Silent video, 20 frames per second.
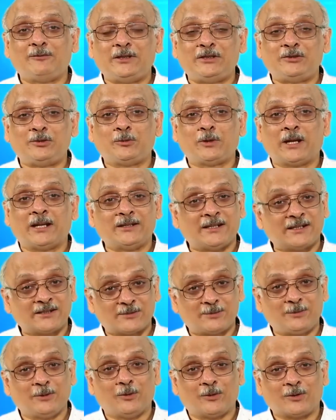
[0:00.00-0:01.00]
which you can
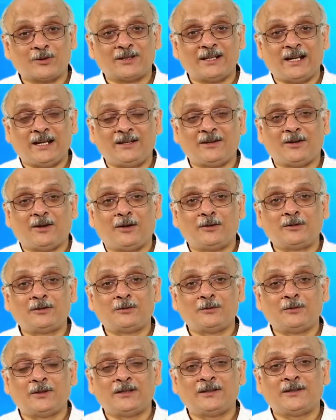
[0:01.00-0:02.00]
explore then
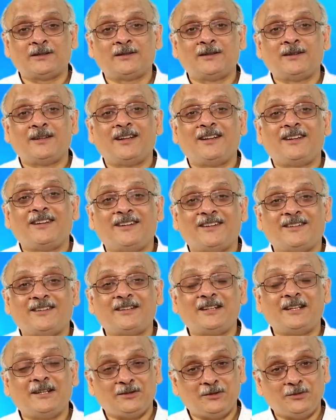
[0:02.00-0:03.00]
onto the
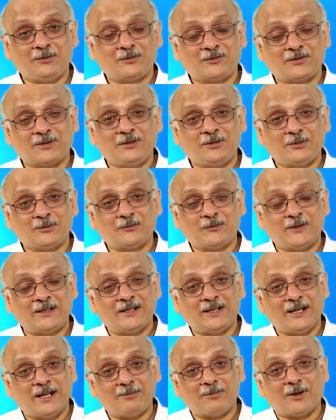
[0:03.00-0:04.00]
use with
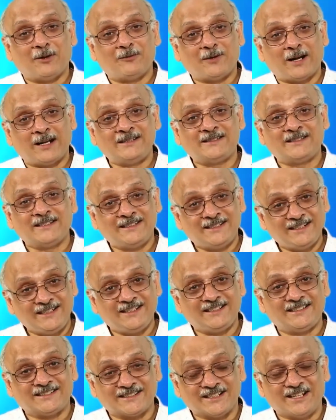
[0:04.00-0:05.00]
the help of
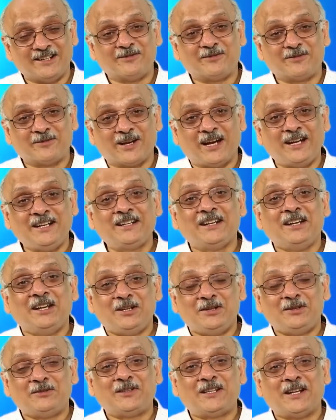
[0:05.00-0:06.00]
ICT itself, right?
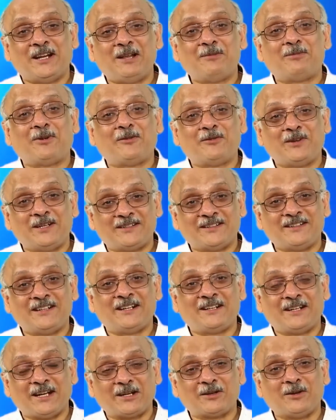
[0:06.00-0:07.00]
With the help of
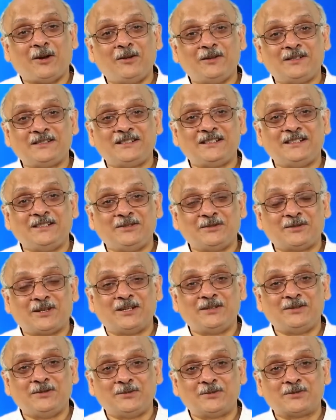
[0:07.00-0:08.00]
internet technology, you
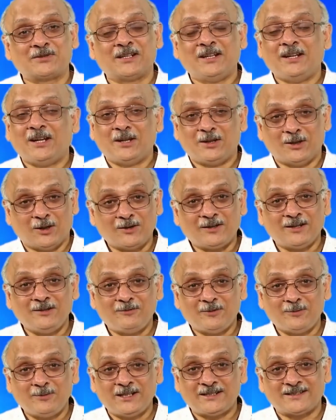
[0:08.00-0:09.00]
can use not
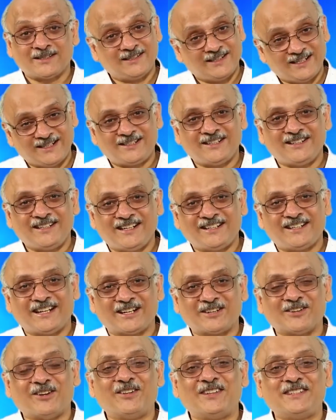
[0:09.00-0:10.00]
information, internet
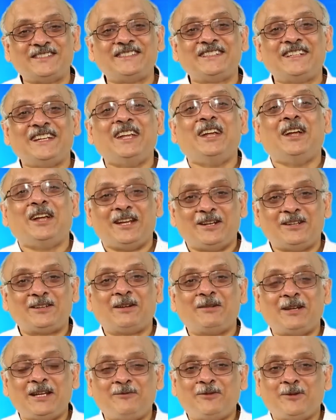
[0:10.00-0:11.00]
technology.
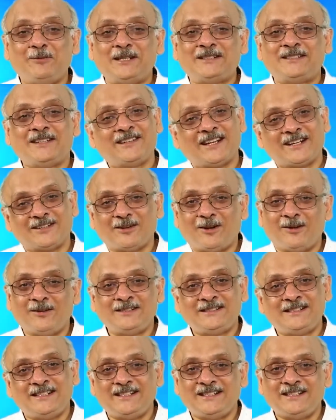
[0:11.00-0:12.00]
Information
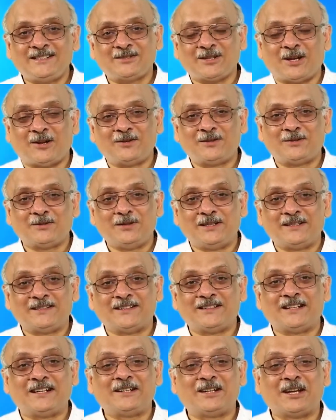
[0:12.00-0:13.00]
technology is onto
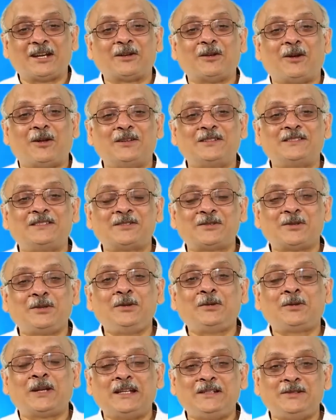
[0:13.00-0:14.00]
internet technology, so
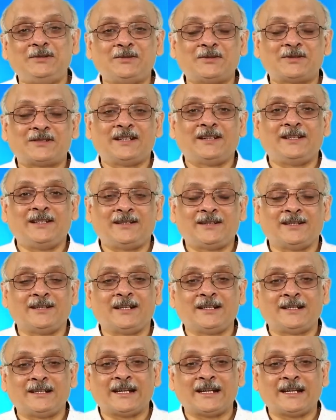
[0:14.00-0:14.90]
you can use the internet